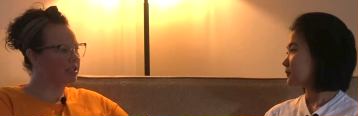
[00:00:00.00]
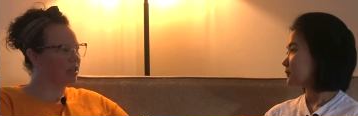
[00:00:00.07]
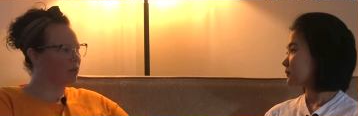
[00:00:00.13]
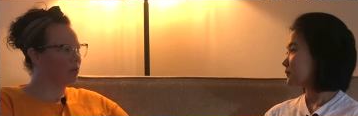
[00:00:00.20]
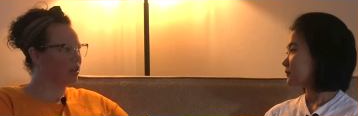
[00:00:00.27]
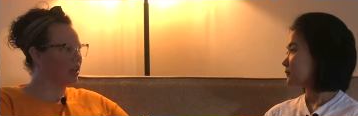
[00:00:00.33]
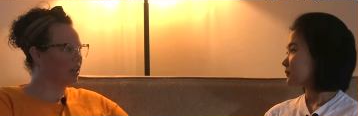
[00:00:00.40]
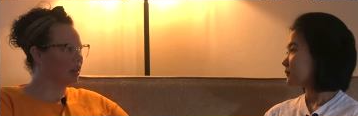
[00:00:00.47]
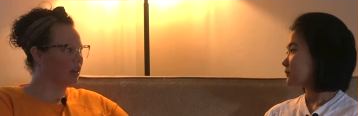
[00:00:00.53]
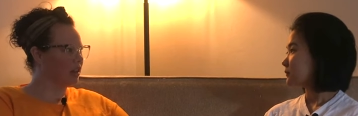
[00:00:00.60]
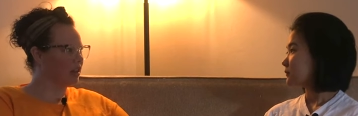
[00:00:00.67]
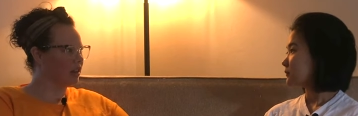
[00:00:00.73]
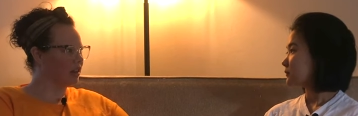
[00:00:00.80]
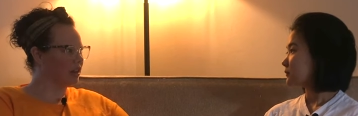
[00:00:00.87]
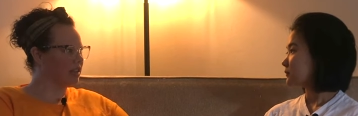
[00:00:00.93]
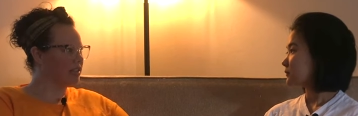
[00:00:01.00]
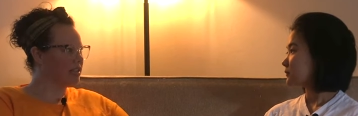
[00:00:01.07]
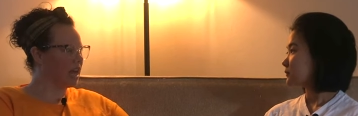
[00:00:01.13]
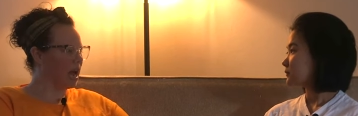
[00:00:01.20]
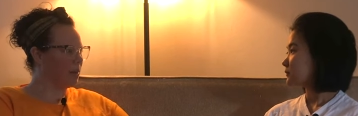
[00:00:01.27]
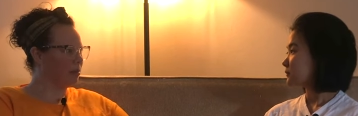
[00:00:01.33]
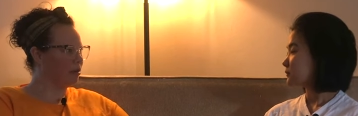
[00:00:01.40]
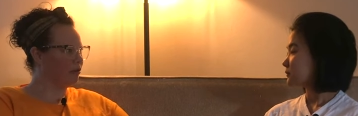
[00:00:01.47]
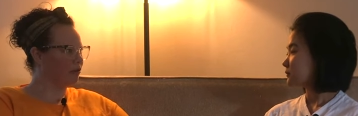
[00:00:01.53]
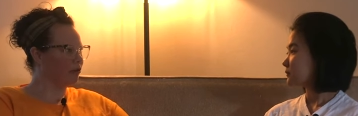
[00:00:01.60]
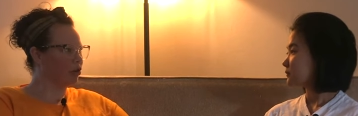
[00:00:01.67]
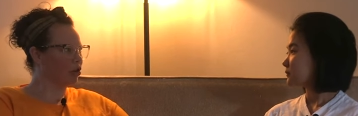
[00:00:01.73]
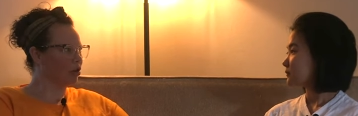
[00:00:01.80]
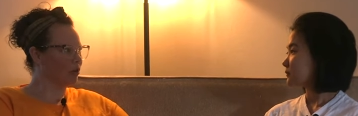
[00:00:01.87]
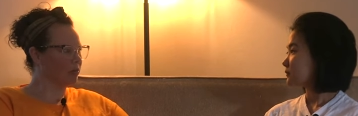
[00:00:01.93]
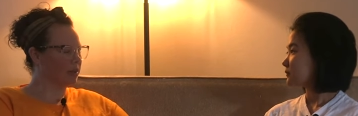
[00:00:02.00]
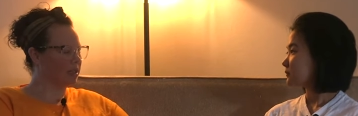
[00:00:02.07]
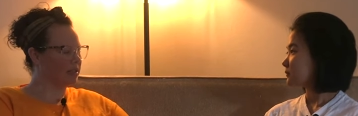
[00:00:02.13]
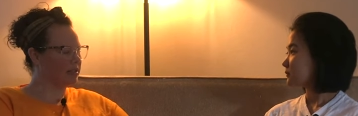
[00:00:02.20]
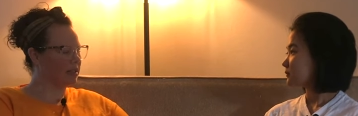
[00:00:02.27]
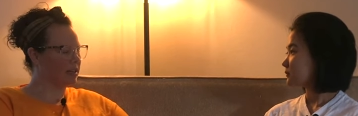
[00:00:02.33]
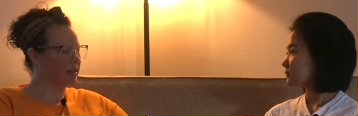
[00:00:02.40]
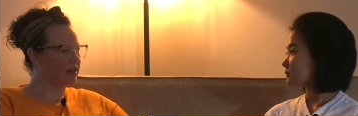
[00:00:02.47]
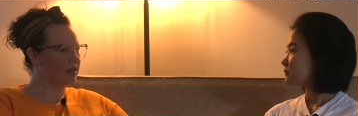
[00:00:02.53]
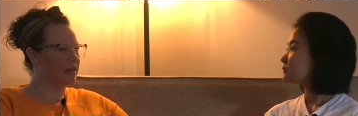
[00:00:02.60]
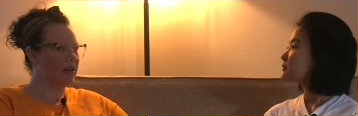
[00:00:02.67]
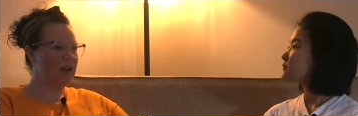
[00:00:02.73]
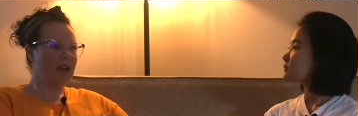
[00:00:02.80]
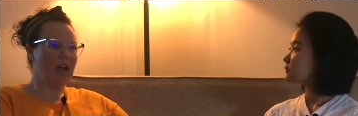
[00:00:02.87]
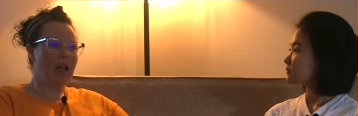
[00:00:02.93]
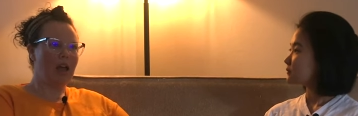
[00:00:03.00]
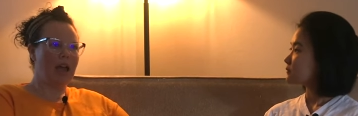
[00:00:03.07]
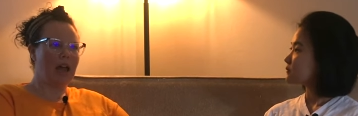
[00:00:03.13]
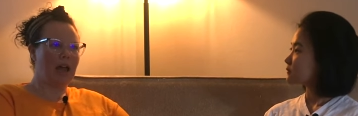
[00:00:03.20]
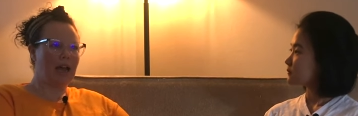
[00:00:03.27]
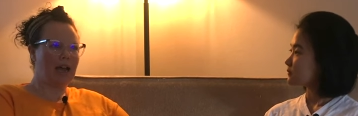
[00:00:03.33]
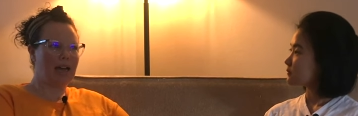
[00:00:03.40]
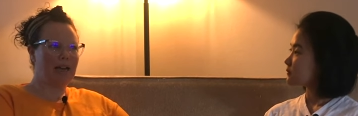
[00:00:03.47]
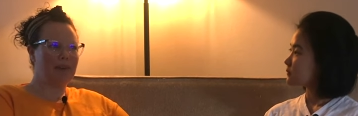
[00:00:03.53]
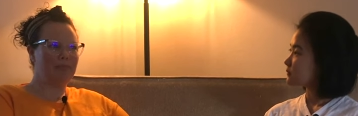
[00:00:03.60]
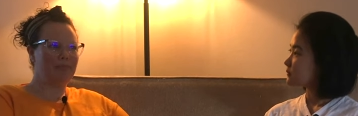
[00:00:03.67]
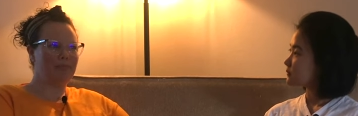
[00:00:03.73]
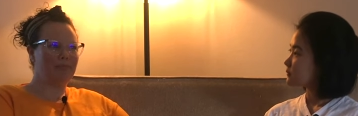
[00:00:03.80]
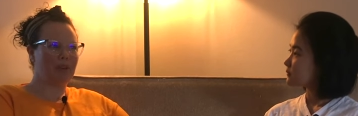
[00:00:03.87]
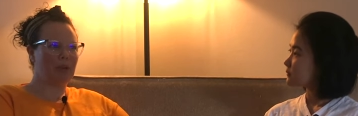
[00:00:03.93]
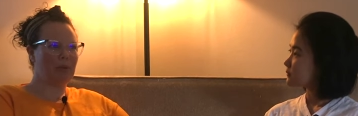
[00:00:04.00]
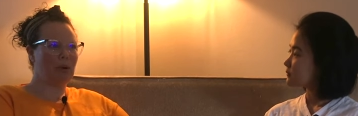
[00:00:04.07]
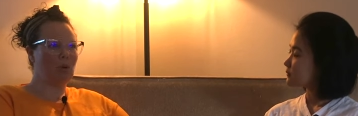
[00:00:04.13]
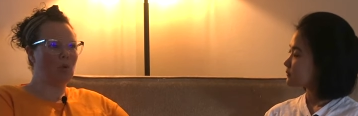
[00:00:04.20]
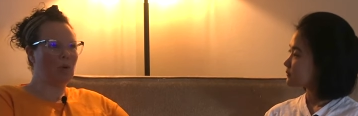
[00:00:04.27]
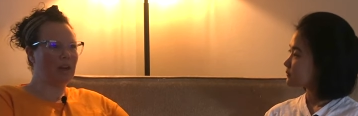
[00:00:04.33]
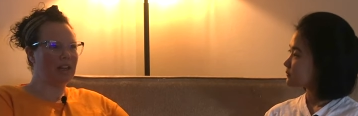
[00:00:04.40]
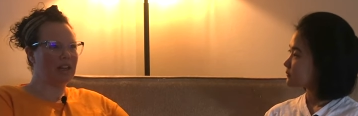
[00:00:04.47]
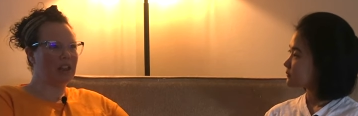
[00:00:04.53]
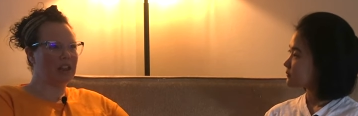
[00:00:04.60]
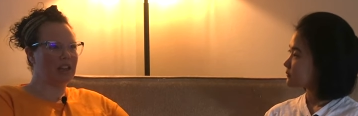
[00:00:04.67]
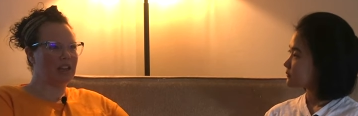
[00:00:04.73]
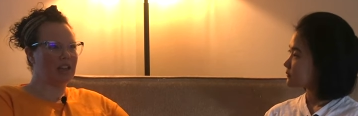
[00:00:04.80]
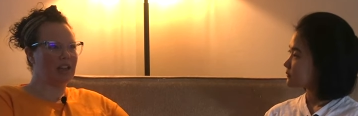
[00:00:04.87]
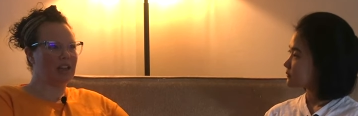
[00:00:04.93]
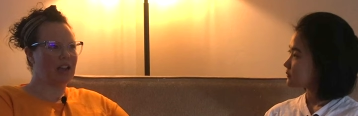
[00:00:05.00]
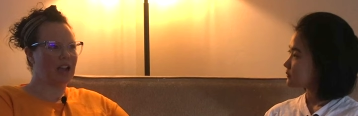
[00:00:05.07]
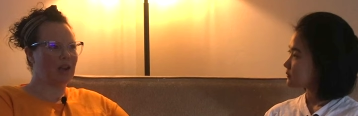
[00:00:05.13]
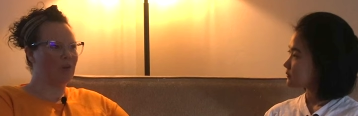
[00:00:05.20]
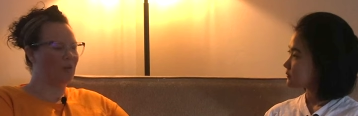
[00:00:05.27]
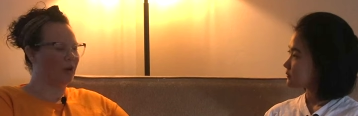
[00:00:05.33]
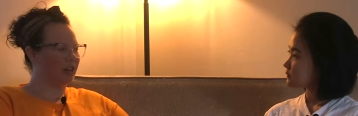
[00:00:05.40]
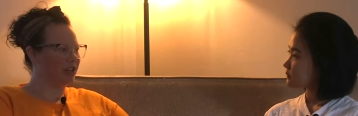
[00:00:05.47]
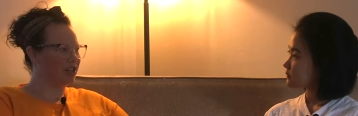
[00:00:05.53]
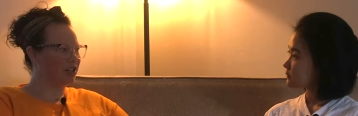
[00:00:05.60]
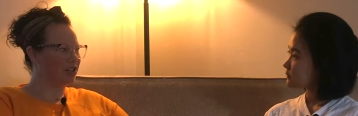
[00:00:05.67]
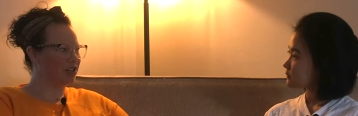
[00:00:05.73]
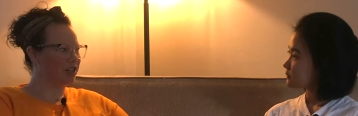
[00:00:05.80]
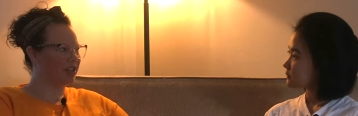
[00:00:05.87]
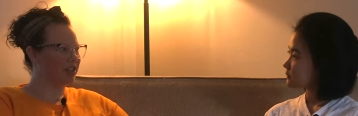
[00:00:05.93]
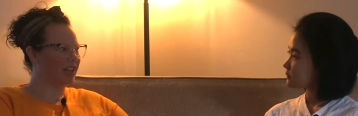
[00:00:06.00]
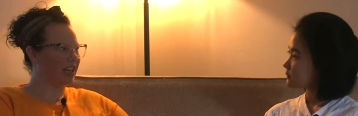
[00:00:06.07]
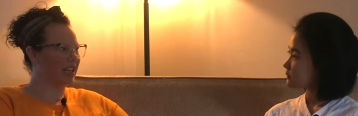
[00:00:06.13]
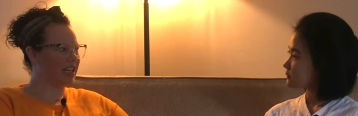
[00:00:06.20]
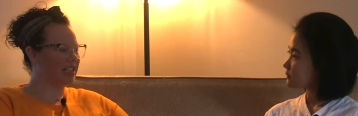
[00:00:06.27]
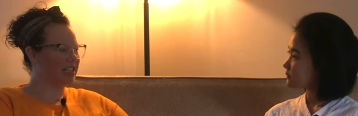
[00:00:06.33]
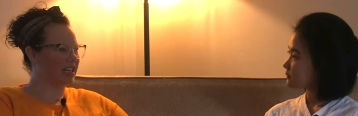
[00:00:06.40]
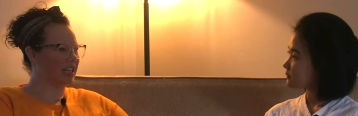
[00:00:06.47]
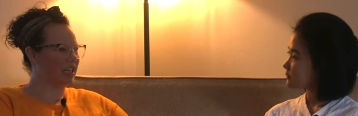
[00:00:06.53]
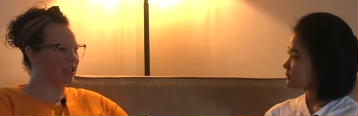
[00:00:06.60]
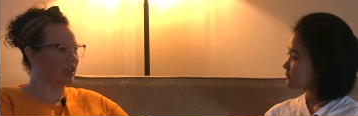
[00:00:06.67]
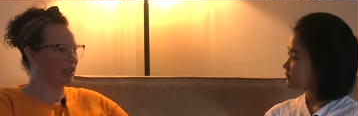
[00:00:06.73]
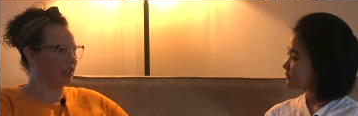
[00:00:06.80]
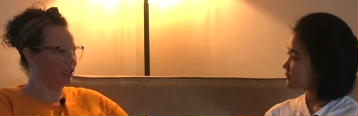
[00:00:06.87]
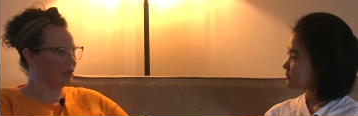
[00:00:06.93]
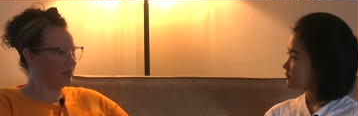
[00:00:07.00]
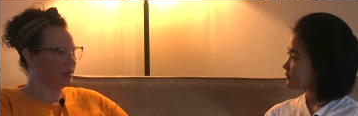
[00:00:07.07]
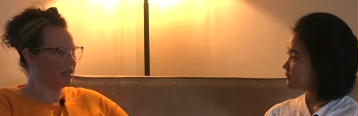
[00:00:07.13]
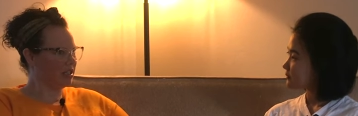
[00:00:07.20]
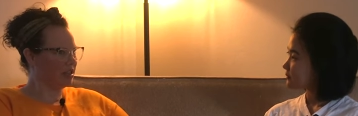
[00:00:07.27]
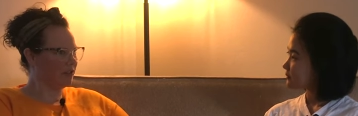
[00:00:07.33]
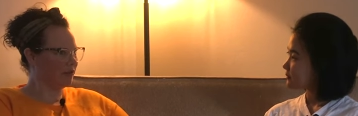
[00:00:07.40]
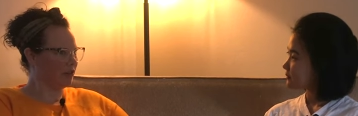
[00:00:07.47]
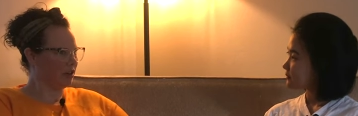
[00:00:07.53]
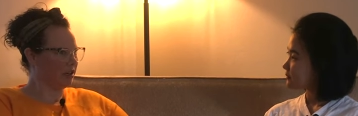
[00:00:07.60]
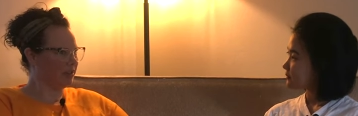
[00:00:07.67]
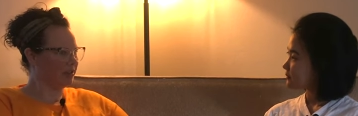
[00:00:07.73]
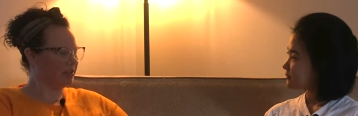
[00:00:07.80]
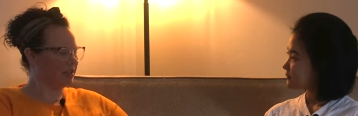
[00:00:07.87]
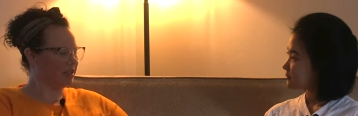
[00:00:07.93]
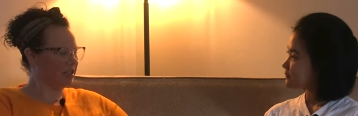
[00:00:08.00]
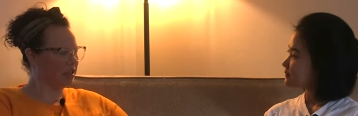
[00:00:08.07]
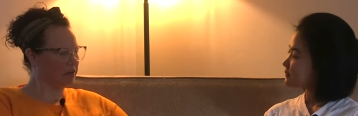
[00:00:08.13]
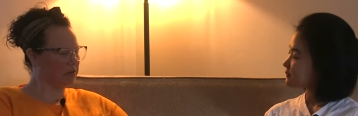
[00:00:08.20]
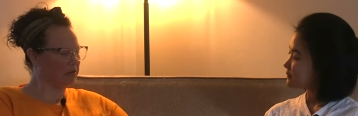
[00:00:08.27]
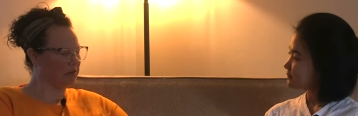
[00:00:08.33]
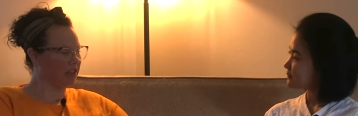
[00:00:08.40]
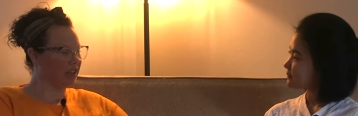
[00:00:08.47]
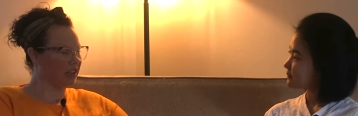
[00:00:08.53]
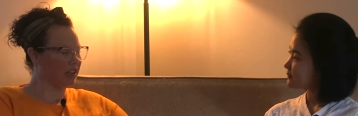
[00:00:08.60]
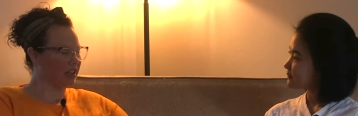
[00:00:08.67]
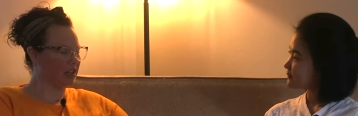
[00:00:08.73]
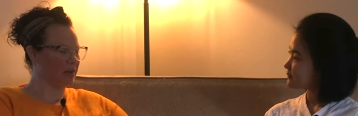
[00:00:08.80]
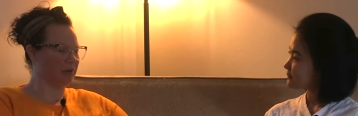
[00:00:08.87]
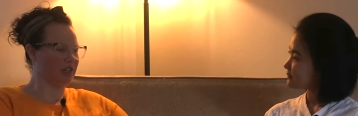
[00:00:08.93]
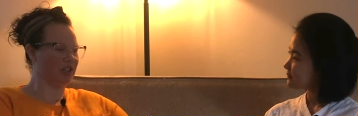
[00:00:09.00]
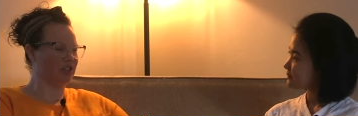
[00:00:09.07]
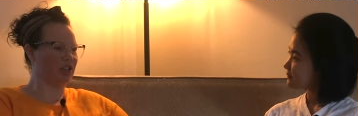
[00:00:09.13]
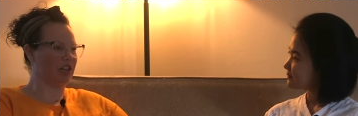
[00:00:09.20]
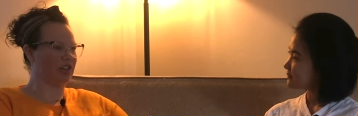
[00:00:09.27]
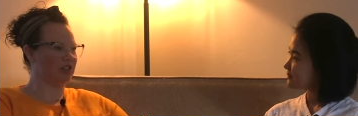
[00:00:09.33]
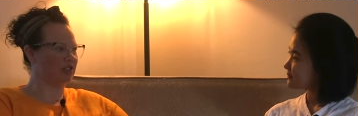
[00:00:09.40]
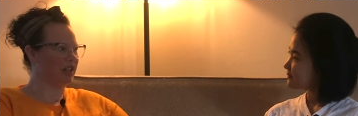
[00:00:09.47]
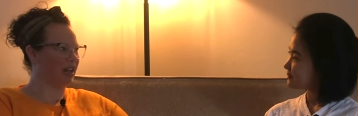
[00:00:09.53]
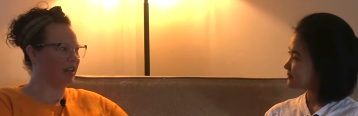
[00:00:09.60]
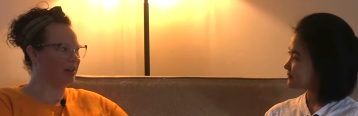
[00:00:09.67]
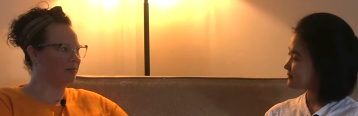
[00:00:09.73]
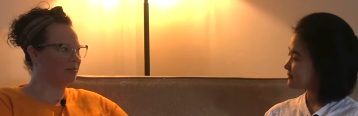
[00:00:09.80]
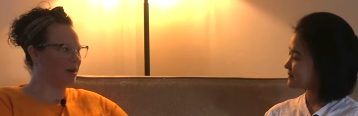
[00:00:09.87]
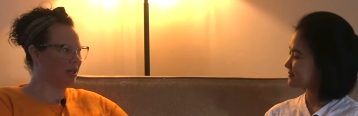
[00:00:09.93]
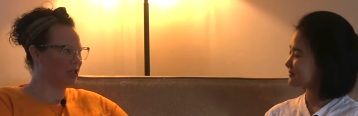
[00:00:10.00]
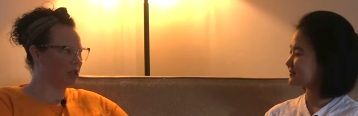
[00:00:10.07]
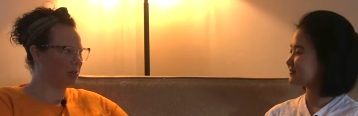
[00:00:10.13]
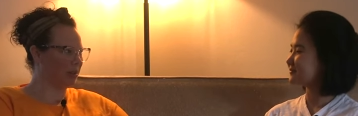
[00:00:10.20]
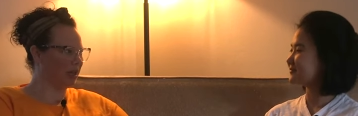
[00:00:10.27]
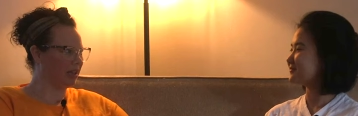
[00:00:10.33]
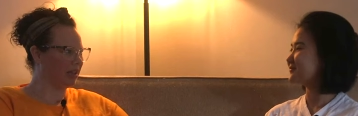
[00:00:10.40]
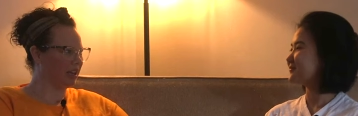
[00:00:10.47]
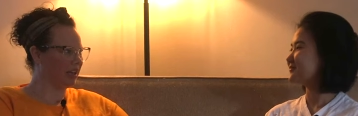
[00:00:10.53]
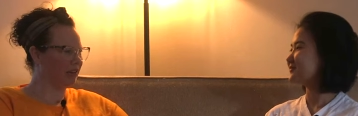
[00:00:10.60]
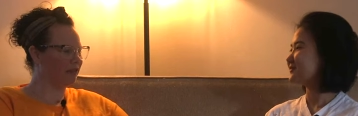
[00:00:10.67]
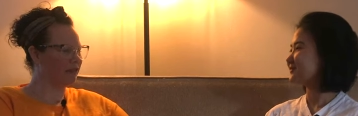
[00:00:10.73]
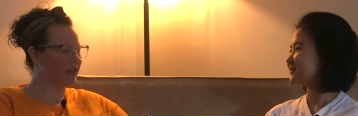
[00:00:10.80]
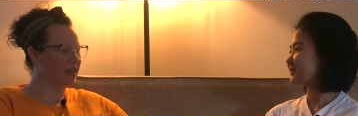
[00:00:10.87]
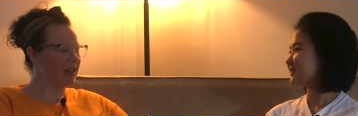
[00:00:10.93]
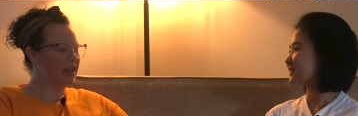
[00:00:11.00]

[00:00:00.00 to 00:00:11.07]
Speaker 1: I really think things happen for a reason. But one thing I wish I had done a little bit different, and I don't really think it would have changed that much in my life,